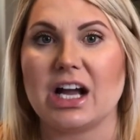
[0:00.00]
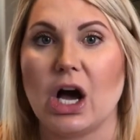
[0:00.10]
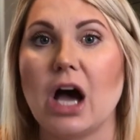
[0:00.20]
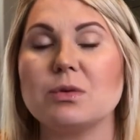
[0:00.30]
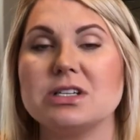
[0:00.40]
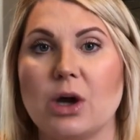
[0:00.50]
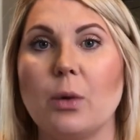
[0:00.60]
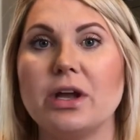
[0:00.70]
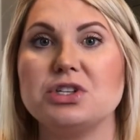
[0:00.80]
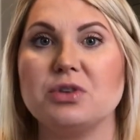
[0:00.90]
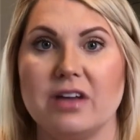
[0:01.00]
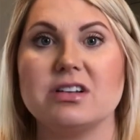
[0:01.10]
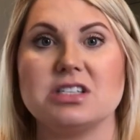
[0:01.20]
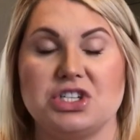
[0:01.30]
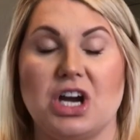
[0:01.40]
was going to give
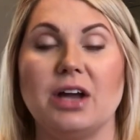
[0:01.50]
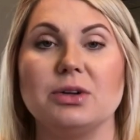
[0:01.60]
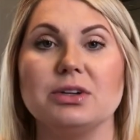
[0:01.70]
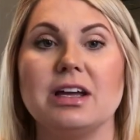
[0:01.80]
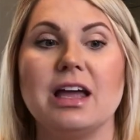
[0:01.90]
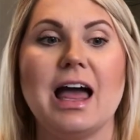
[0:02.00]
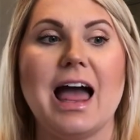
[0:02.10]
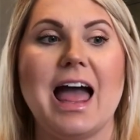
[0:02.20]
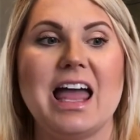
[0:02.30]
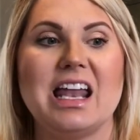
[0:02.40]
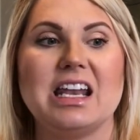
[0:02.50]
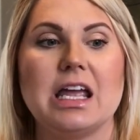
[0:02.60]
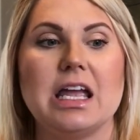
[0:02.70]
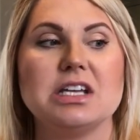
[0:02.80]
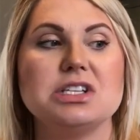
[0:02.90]
us a child. And
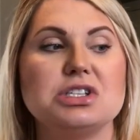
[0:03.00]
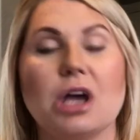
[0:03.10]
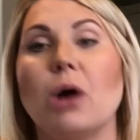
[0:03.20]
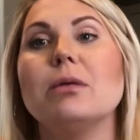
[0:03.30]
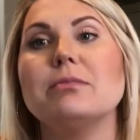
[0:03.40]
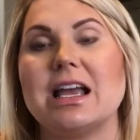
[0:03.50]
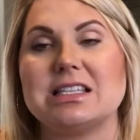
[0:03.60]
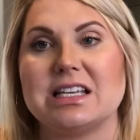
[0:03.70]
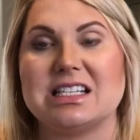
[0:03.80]
it is so amazing